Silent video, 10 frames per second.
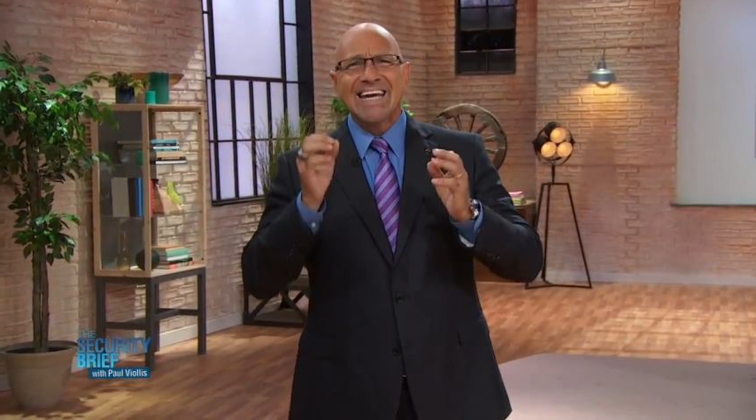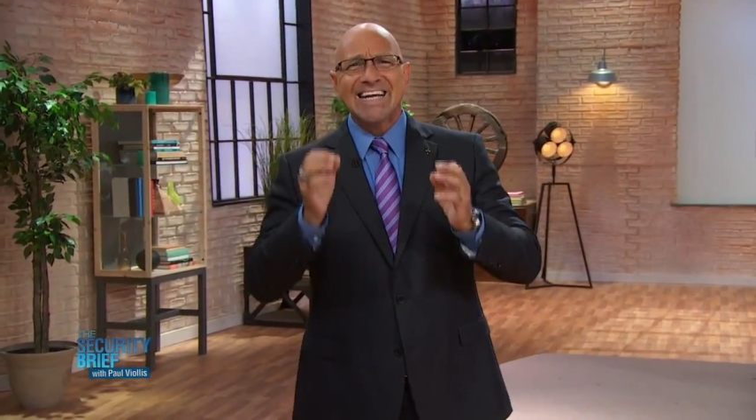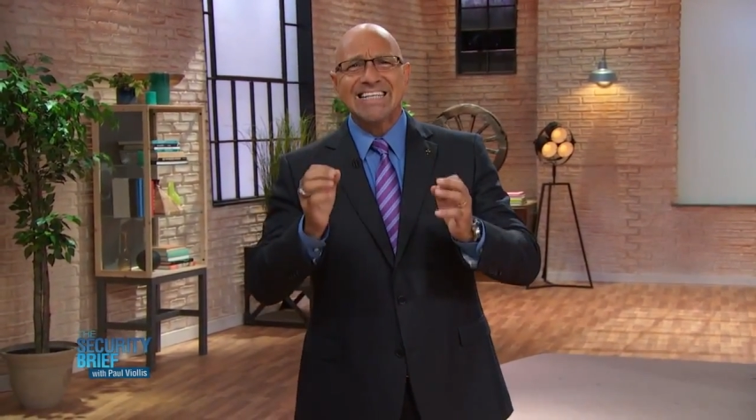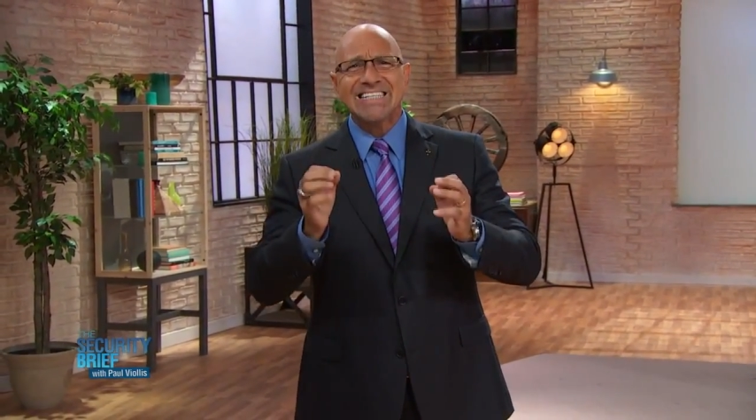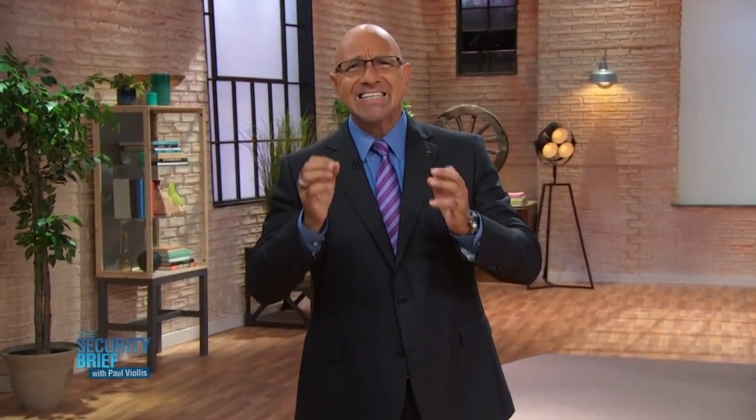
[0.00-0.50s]

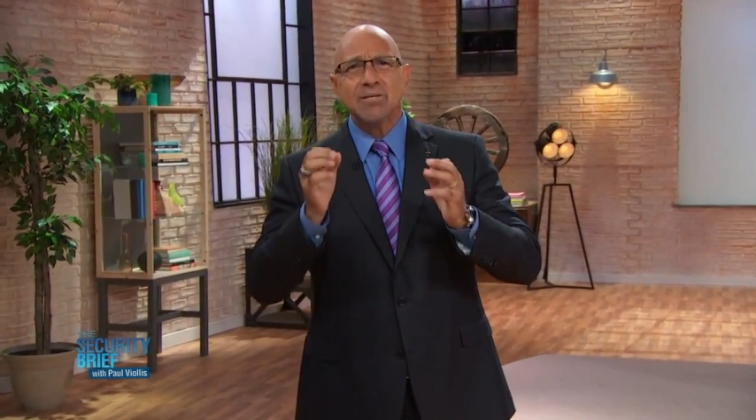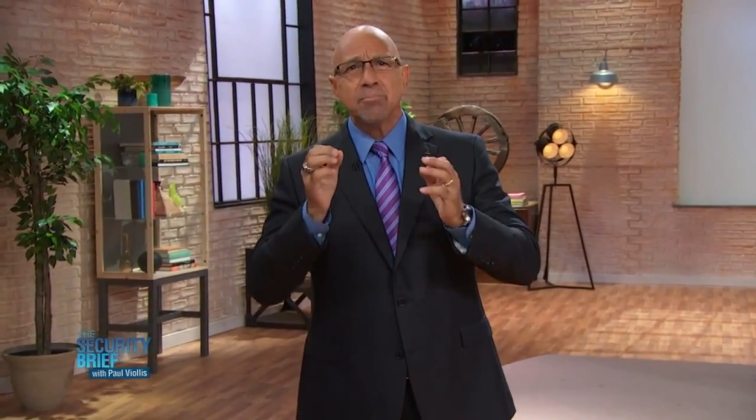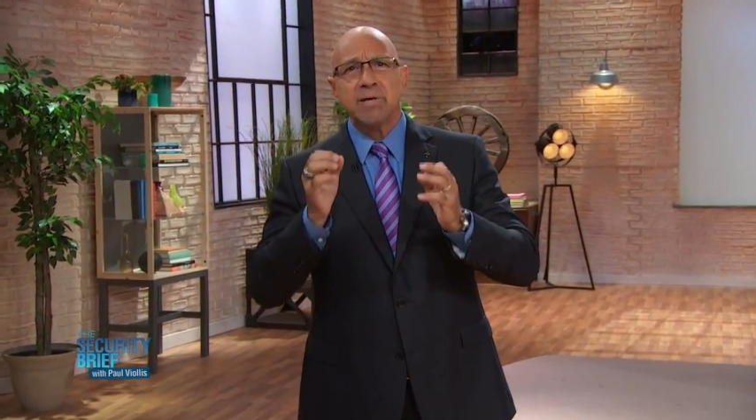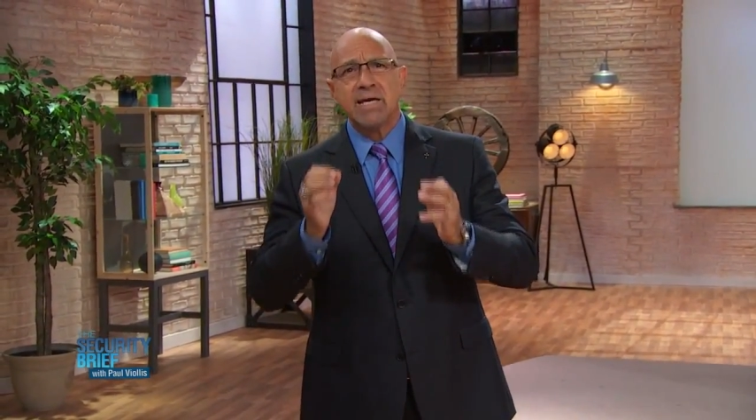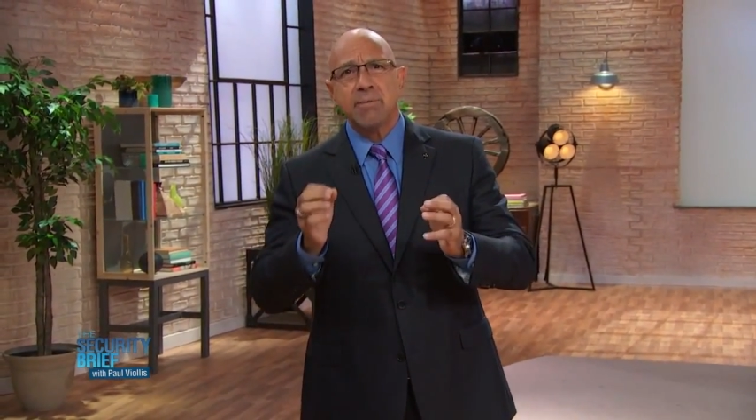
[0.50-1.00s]

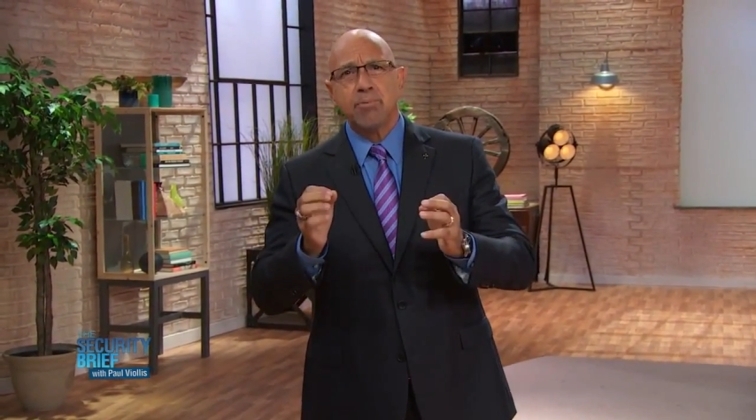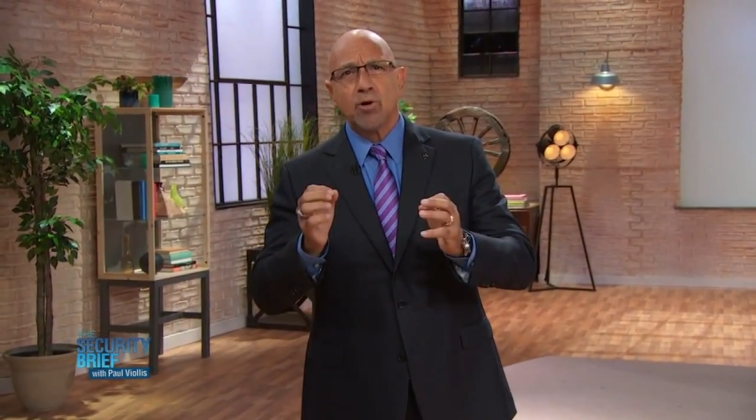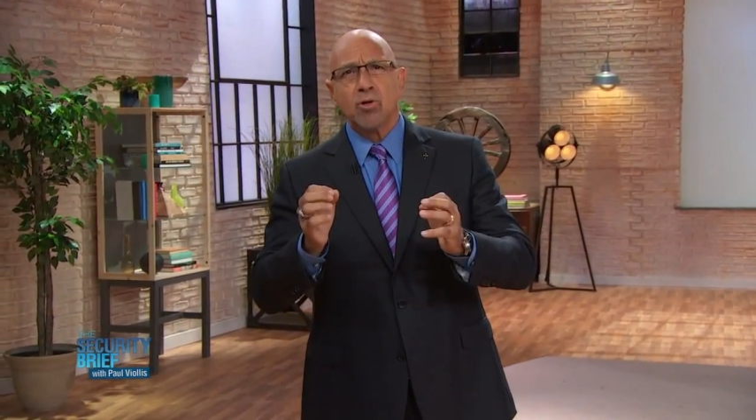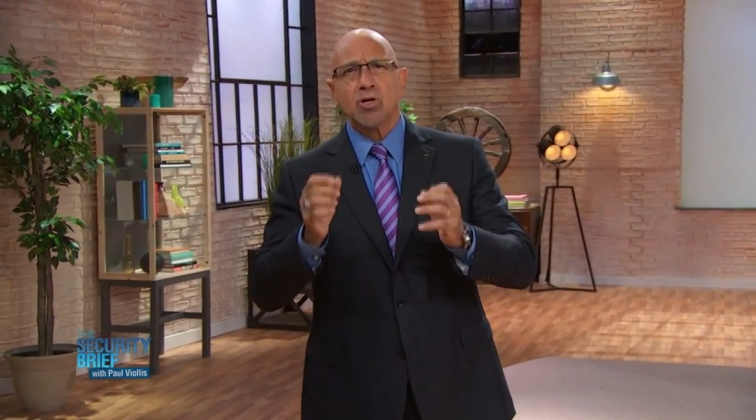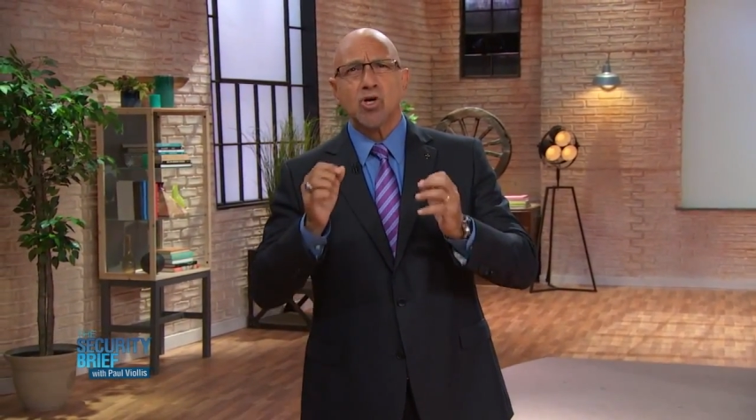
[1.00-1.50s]
Innocent
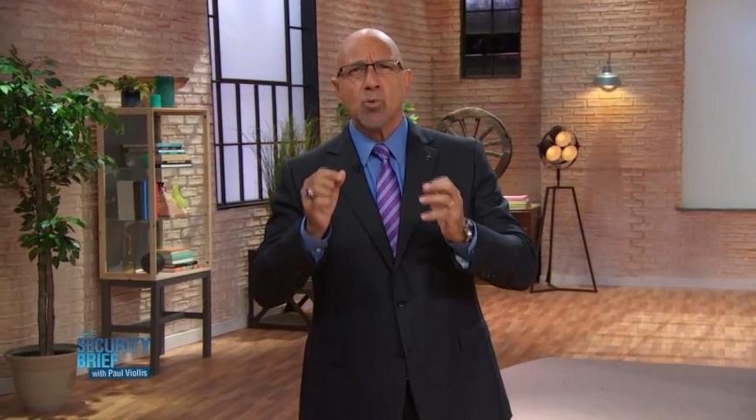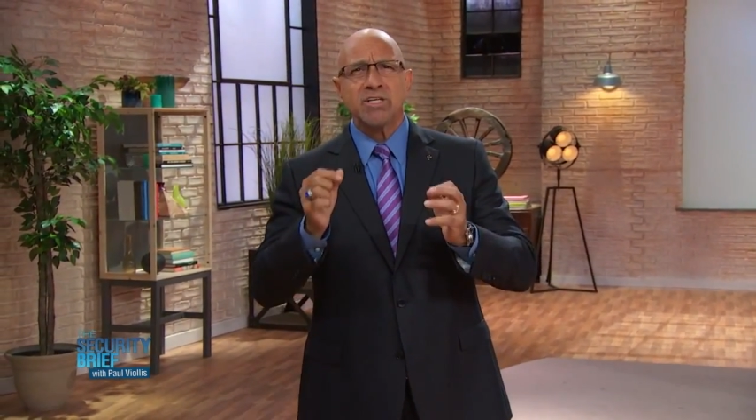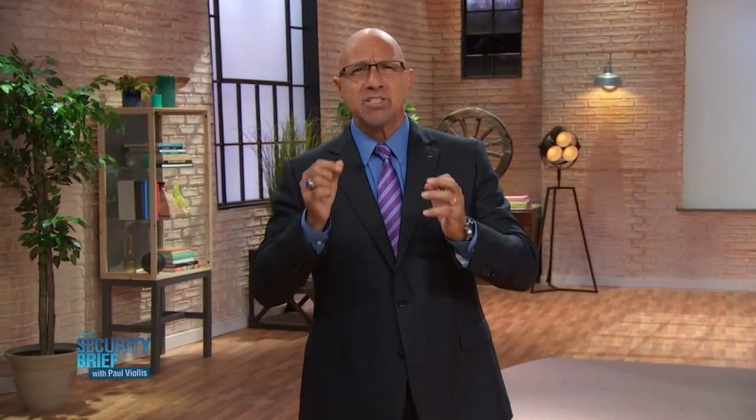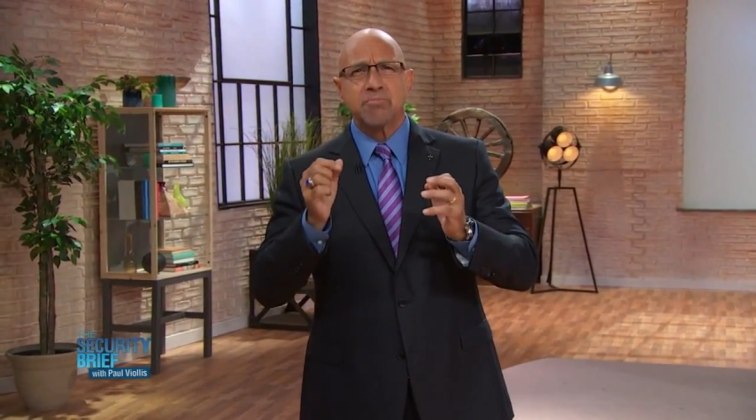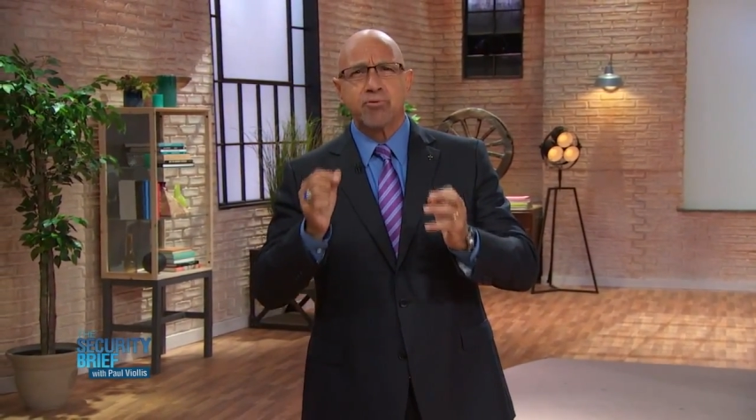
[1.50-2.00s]
people going to